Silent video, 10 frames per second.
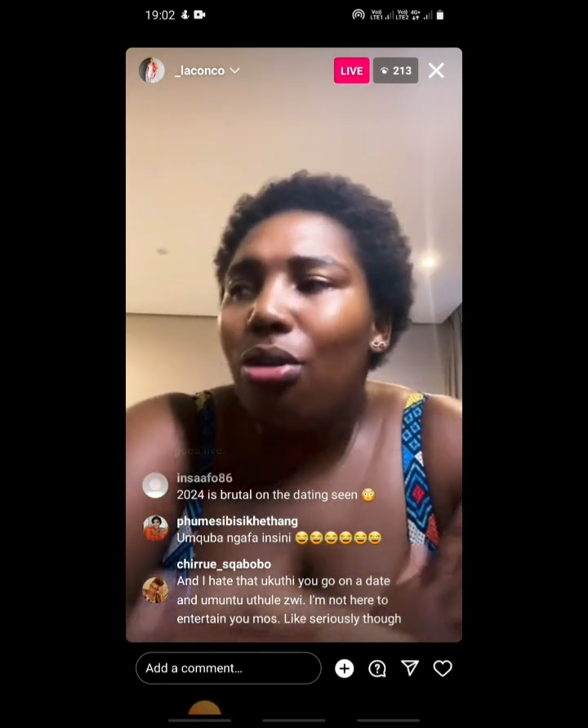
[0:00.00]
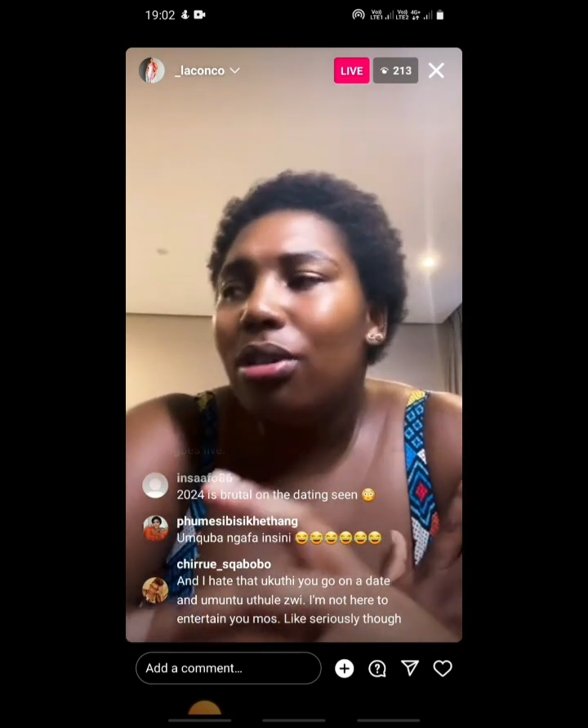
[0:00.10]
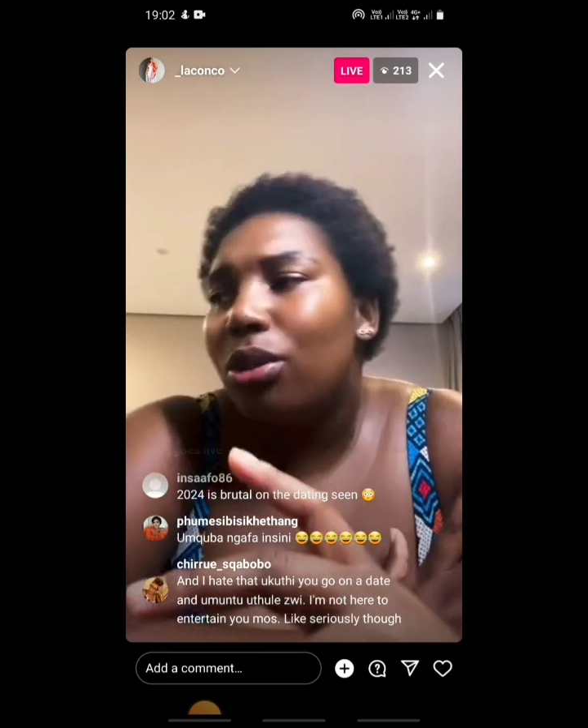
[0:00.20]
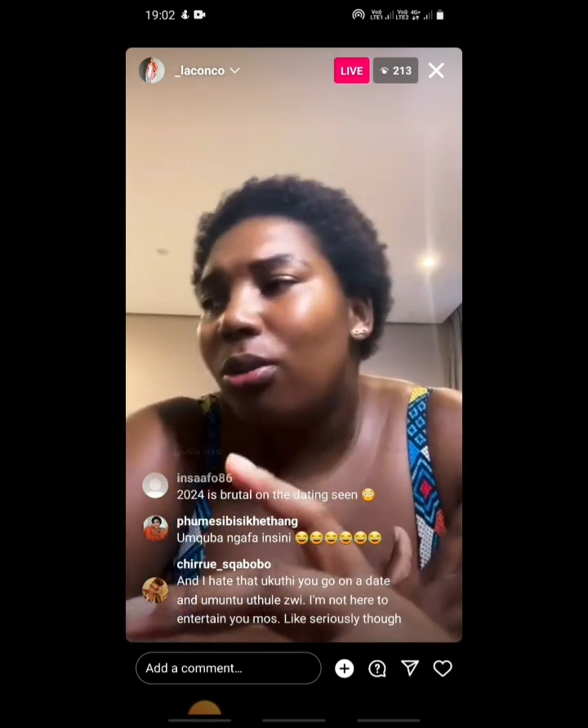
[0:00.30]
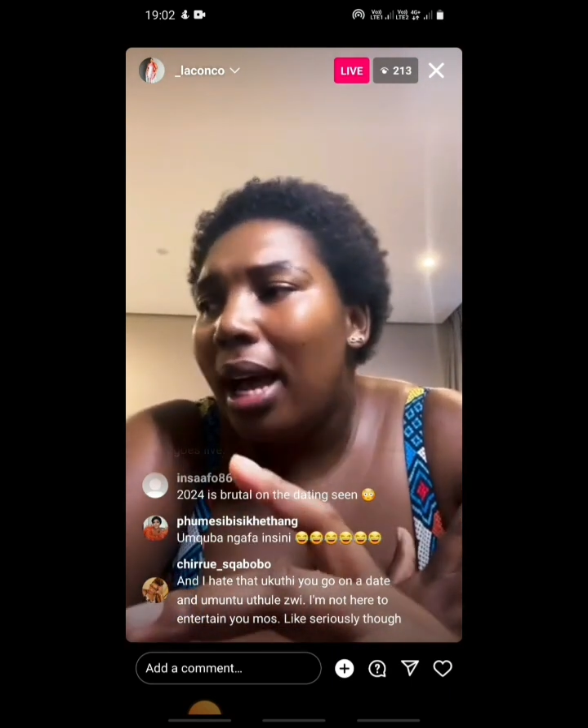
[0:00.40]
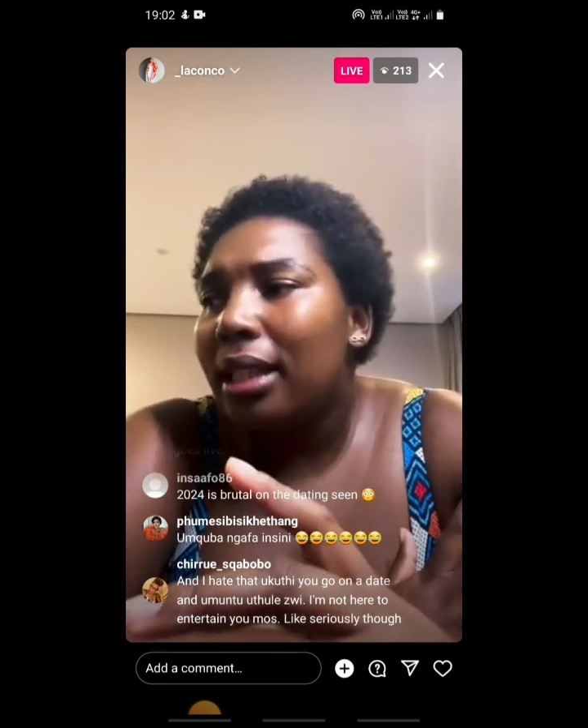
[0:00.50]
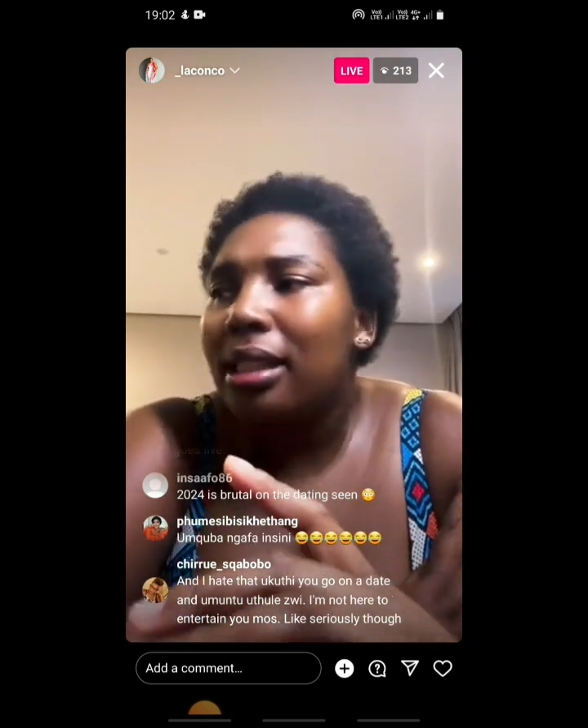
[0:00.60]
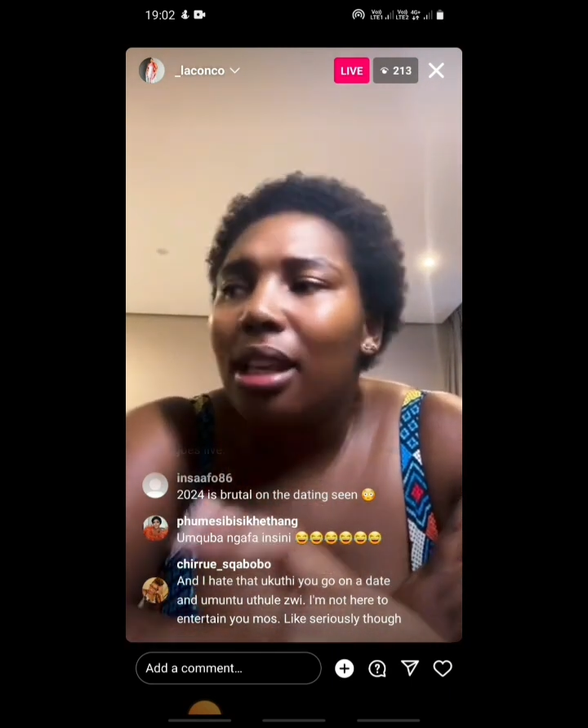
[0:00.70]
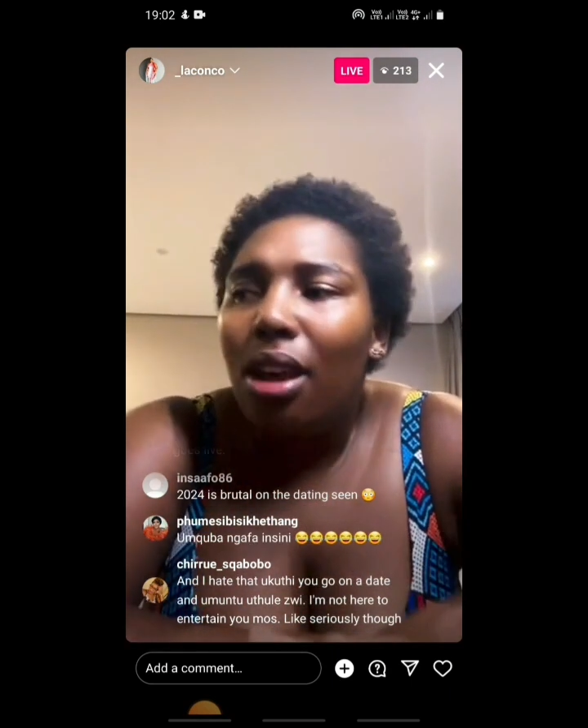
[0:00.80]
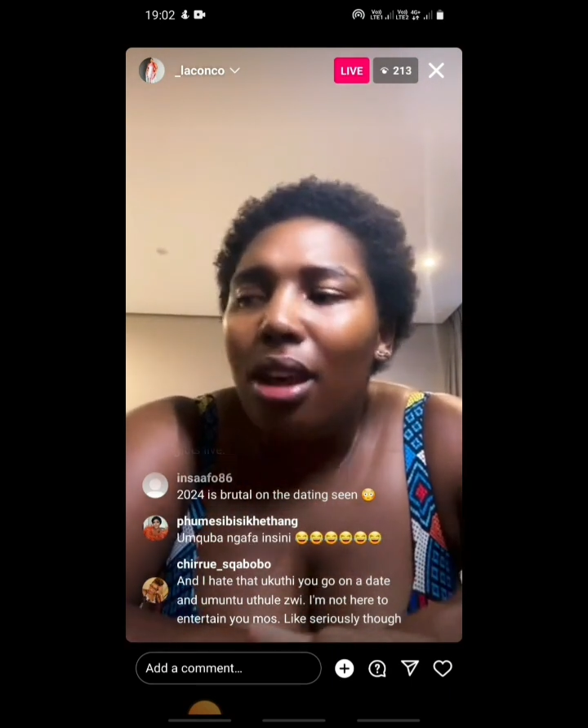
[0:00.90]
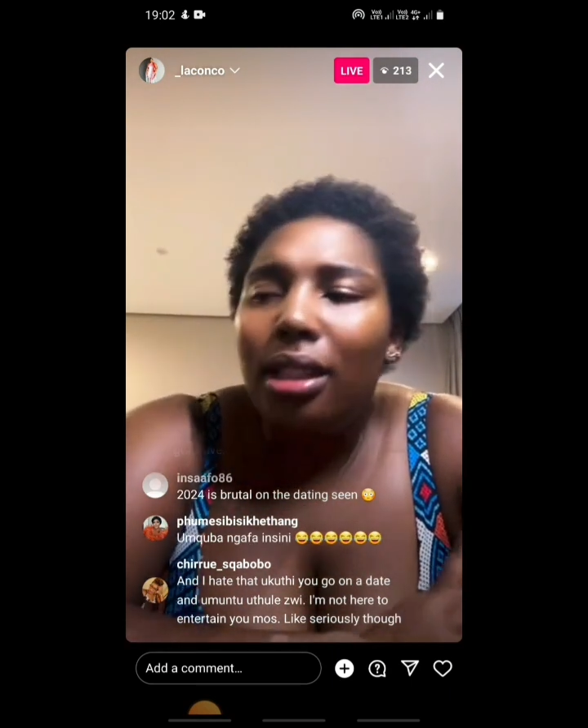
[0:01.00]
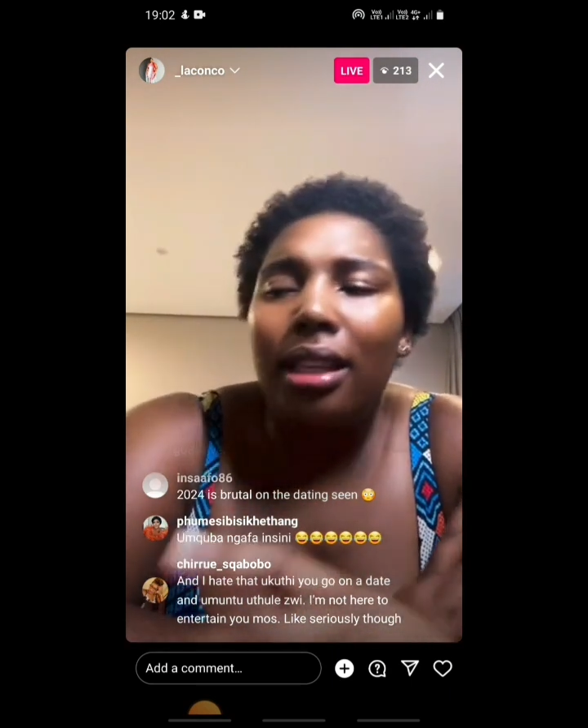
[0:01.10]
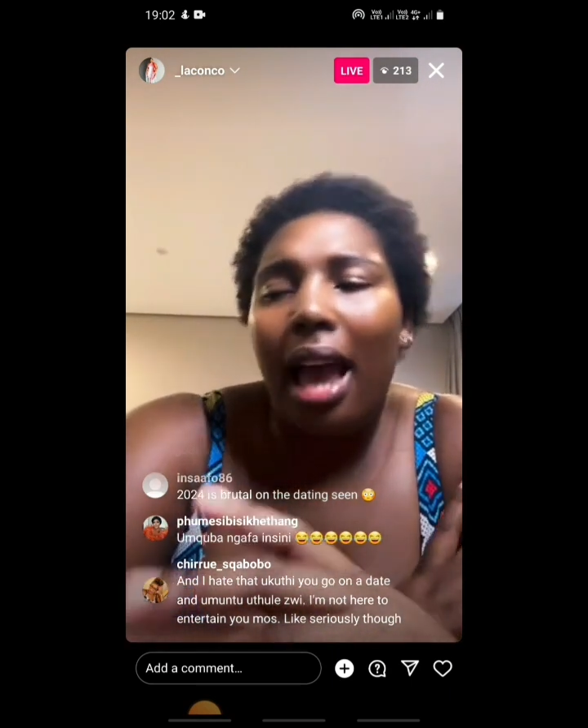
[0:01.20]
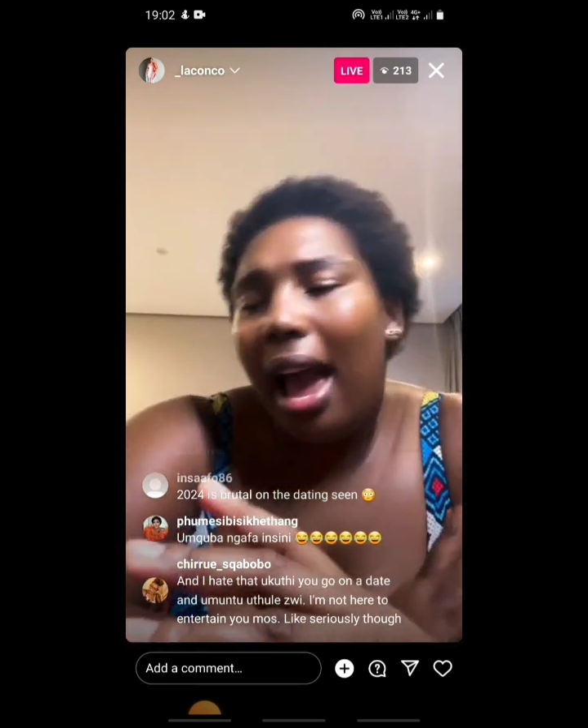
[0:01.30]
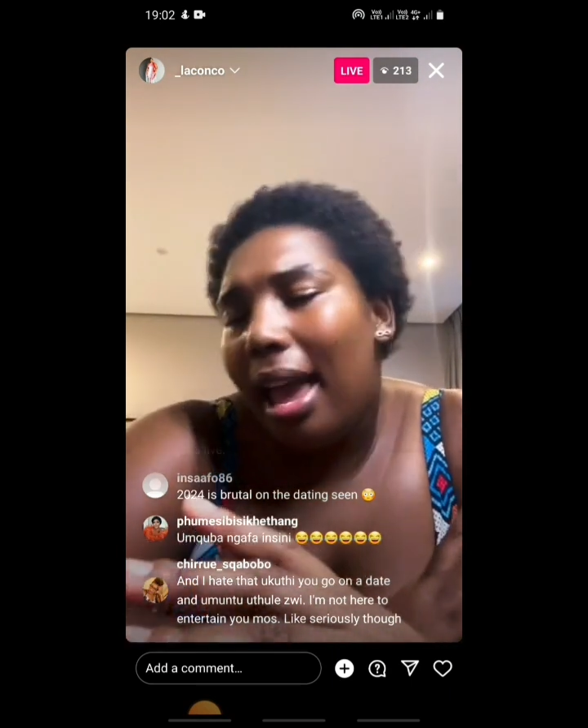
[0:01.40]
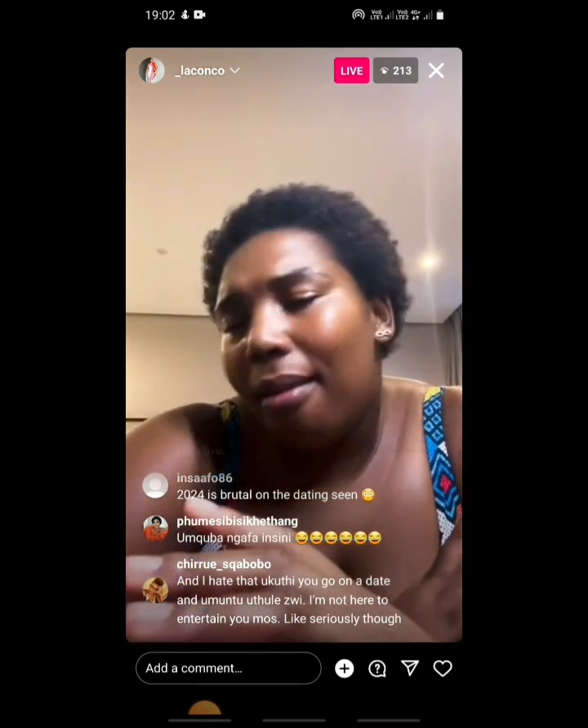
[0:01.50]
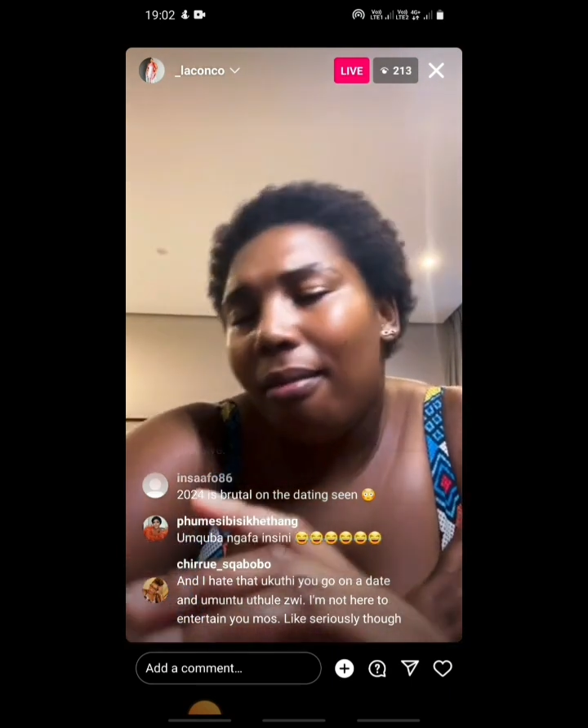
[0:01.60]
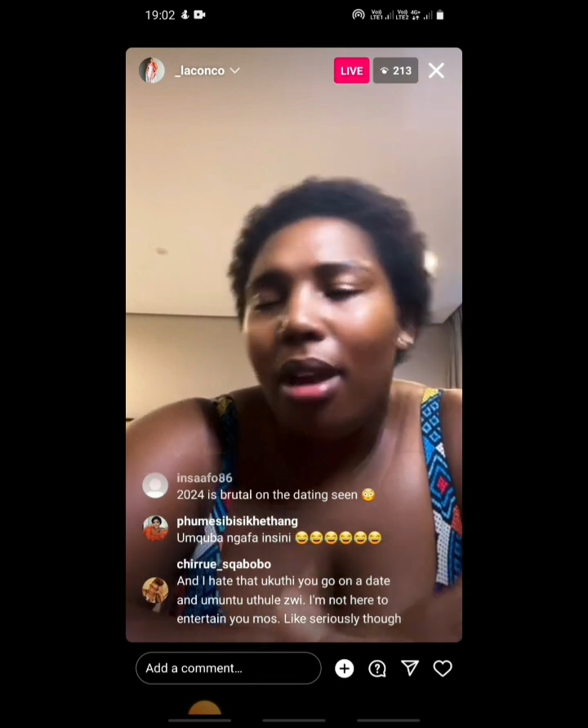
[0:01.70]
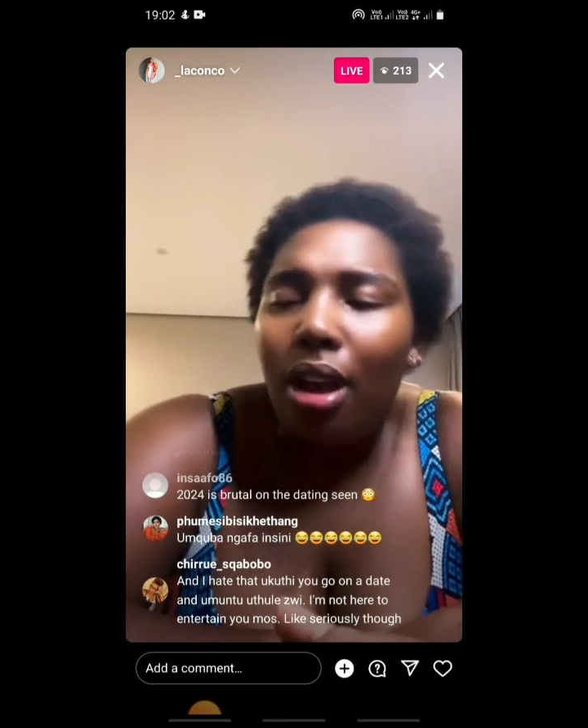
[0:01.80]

who's what, time.